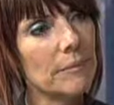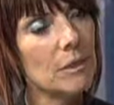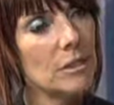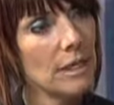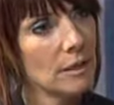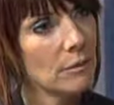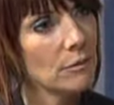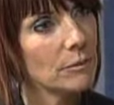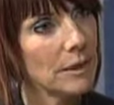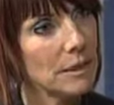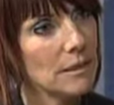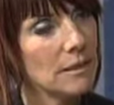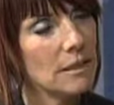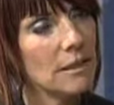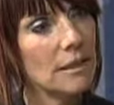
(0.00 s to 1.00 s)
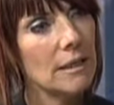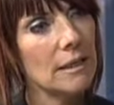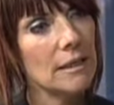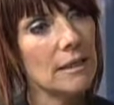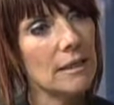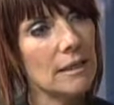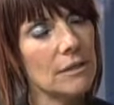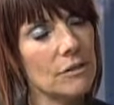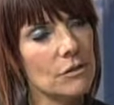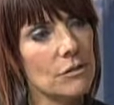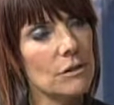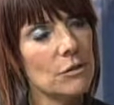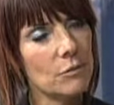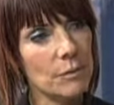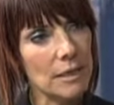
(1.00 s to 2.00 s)
to downgrade uh,
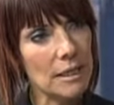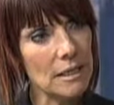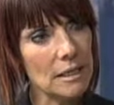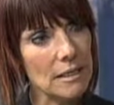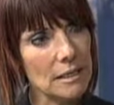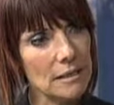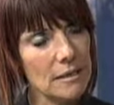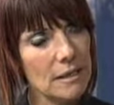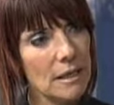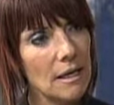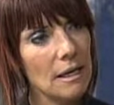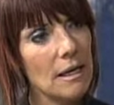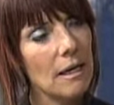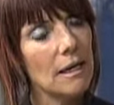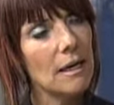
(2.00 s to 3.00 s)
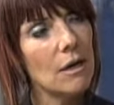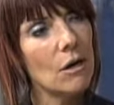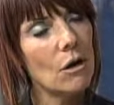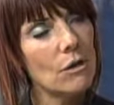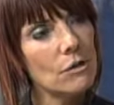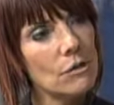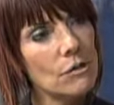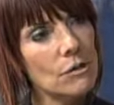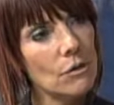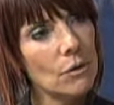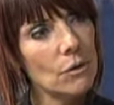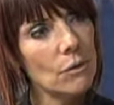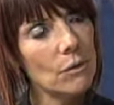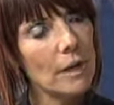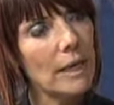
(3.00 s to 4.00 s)
certain ratings. Uh,
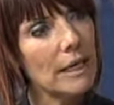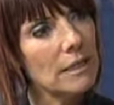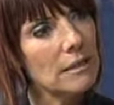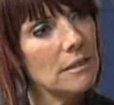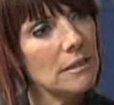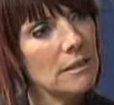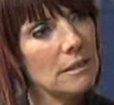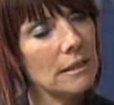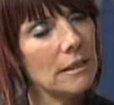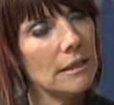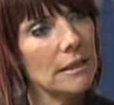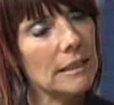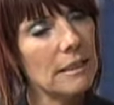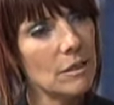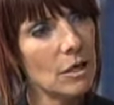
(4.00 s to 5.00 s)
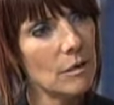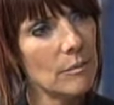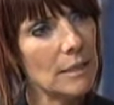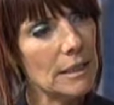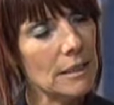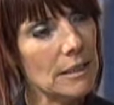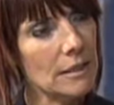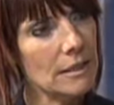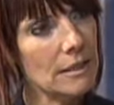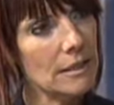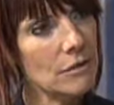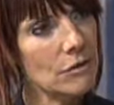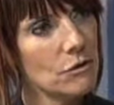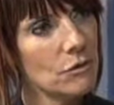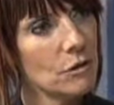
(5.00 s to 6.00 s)
also, heightened economic and
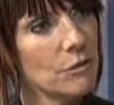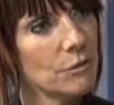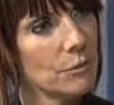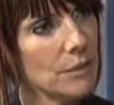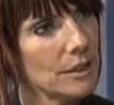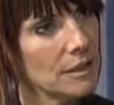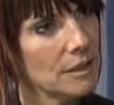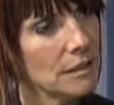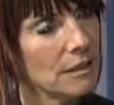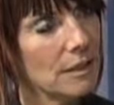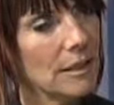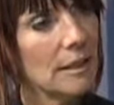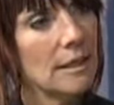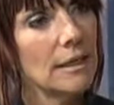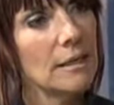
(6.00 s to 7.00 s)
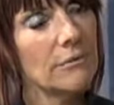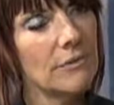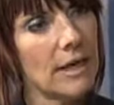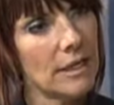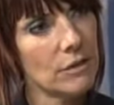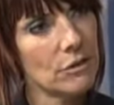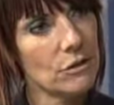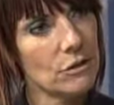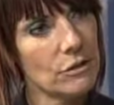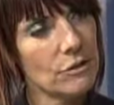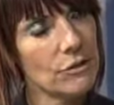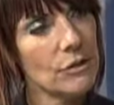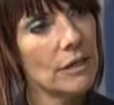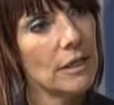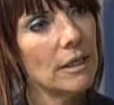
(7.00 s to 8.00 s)
industry risk
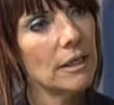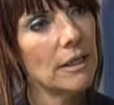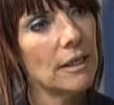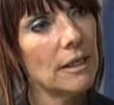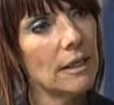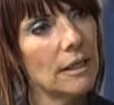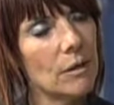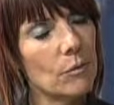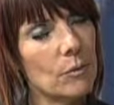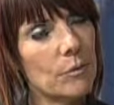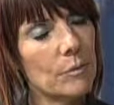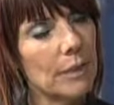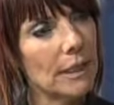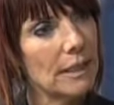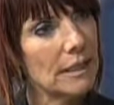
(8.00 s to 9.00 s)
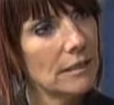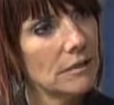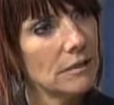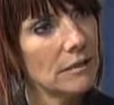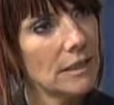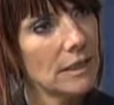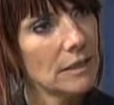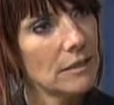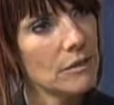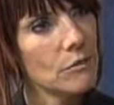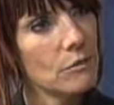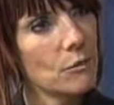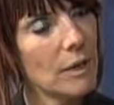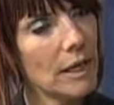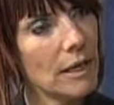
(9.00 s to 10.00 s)
factors uh, would play into that as
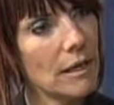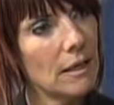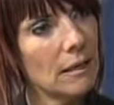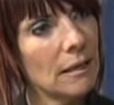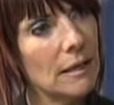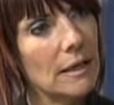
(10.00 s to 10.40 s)
well.